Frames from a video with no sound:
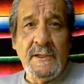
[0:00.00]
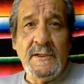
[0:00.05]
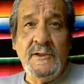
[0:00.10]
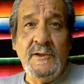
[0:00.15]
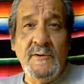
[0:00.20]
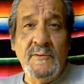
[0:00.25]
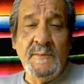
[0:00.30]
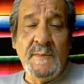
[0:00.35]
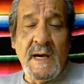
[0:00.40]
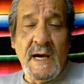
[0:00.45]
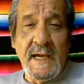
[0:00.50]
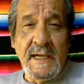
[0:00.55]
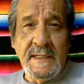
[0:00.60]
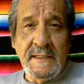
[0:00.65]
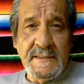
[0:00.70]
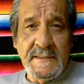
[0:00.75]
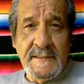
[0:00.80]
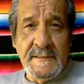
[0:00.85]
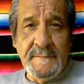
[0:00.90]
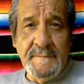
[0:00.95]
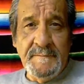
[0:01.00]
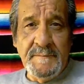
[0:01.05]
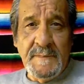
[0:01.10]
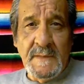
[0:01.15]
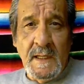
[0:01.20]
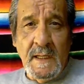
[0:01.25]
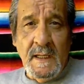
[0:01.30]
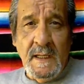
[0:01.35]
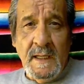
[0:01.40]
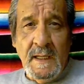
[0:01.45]
You might.
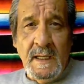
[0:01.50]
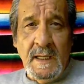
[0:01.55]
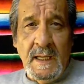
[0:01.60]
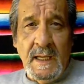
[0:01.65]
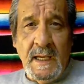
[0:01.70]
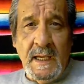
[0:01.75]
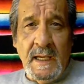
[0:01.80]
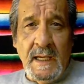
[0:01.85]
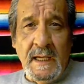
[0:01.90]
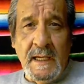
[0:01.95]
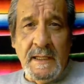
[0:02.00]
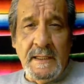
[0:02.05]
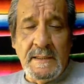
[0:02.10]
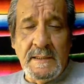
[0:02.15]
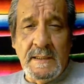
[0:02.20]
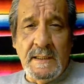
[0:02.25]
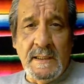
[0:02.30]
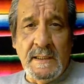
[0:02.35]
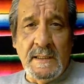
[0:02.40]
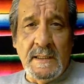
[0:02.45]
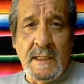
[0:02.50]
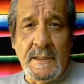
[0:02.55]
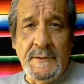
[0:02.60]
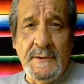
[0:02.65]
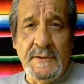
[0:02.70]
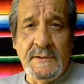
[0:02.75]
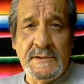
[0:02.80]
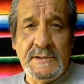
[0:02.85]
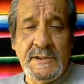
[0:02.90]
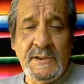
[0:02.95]
And
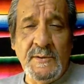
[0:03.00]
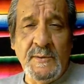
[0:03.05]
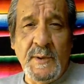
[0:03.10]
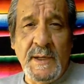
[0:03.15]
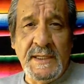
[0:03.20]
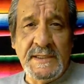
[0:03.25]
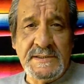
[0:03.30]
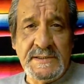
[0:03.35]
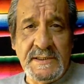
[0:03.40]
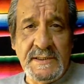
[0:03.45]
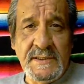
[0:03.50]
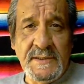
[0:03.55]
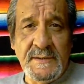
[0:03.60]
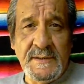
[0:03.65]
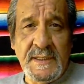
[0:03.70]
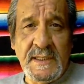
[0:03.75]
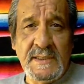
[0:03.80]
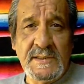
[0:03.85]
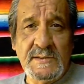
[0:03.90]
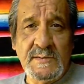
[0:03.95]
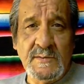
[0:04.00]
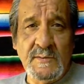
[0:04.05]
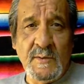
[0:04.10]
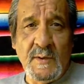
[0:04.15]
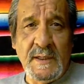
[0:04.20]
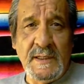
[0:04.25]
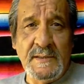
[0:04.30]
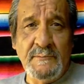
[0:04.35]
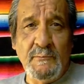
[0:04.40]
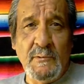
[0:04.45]
there's two ways to do this.
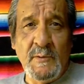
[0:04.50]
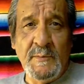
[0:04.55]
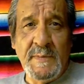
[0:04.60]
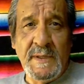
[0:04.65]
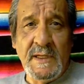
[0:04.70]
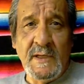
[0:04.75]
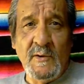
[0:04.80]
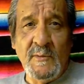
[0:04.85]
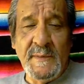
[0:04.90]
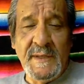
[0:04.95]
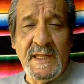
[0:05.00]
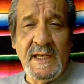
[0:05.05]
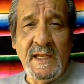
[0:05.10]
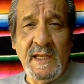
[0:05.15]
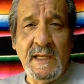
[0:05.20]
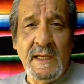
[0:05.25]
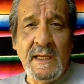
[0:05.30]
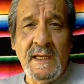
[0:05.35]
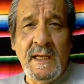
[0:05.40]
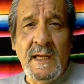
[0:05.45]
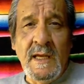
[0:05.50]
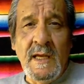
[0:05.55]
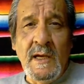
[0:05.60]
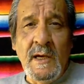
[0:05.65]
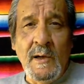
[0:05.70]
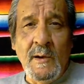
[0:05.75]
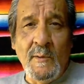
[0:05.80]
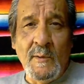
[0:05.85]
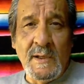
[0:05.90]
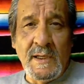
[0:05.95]
One will be omitting
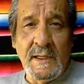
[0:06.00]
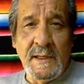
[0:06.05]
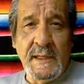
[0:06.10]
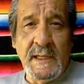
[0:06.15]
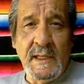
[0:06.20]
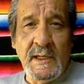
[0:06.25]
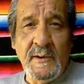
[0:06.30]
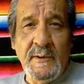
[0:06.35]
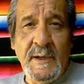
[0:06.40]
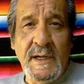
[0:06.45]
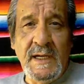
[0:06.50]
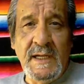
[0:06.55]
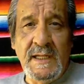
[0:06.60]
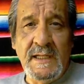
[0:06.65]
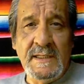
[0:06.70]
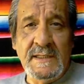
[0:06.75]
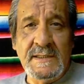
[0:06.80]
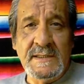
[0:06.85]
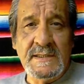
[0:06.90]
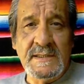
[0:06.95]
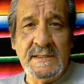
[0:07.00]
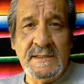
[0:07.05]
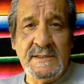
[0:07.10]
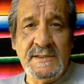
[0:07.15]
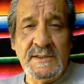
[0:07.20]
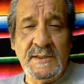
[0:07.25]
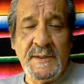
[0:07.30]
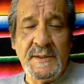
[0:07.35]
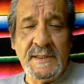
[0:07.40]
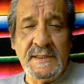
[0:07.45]
one of the ingredients
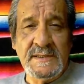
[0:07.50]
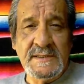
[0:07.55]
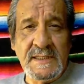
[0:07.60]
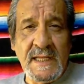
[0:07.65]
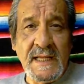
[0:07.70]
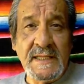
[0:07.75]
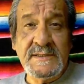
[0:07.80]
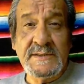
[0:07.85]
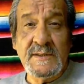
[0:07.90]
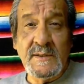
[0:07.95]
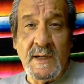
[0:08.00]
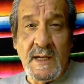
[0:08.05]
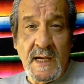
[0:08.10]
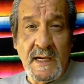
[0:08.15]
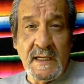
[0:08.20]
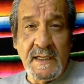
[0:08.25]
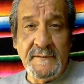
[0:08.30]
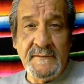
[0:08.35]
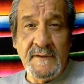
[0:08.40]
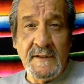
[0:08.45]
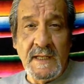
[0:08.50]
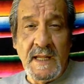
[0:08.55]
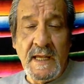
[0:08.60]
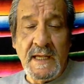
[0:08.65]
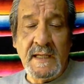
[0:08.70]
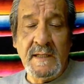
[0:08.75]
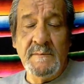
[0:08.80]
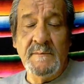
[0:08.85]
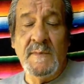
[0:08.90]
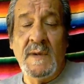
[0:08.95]
so that it's not so hot if you
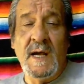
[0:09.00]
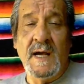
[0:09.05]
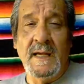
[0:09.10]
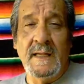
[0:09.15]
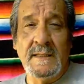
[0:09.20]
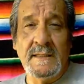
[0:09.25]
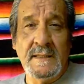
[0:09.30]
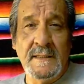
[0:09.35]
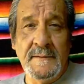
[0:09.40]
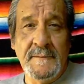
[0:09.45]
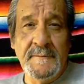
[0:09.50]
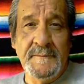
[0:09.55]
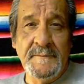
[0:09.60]
like it mild.